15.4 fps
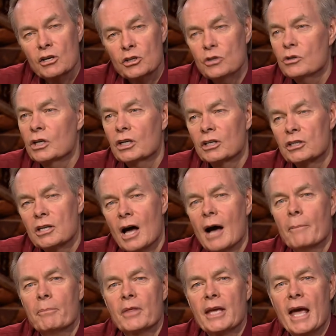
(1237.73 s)
You can
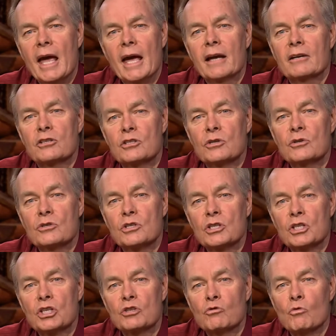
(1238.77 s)
adopt the attitudes
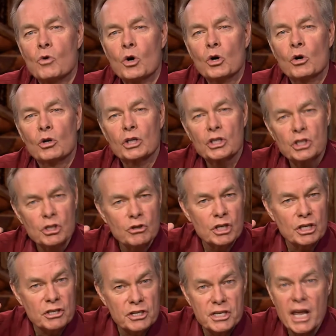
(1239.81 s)
of this world and you
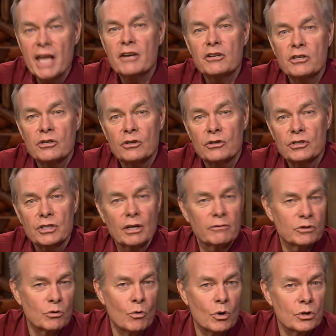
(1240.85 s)
can deaden
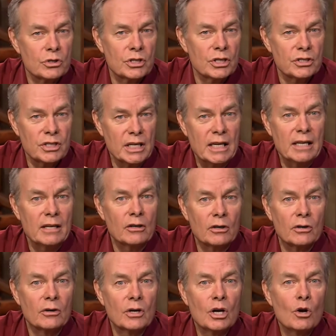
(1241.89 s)
yourself towards this
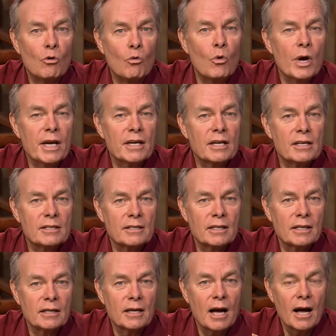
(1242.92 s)
inner witness
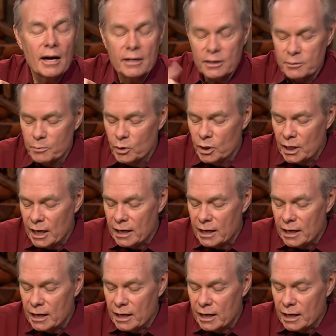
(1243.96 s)
that God has put.